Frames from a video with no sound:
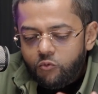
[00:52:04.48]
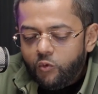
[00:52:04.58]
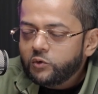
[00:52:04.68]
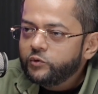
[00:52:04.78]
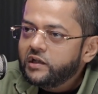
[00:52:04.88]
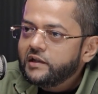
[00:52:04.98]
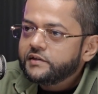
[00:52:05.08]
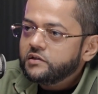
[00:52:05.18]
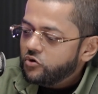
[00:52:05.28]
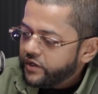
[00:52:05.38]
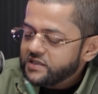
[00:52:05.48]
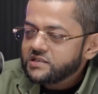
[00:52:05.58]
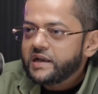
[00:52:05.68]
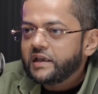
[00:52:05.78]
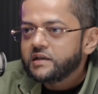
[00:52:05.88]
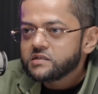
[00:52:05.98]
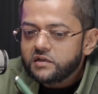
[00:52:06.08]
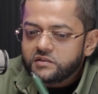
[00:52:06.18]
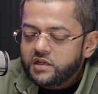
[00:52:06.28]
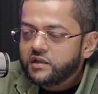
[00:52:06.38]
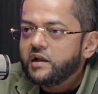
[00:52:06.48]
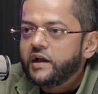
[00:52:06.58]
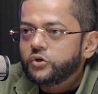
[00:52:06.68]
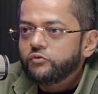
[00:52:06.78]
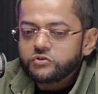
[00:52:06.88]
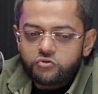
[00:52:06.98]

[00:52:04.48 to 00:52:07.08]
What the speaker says: 1 week later, okay, snagging is done. Take the handover.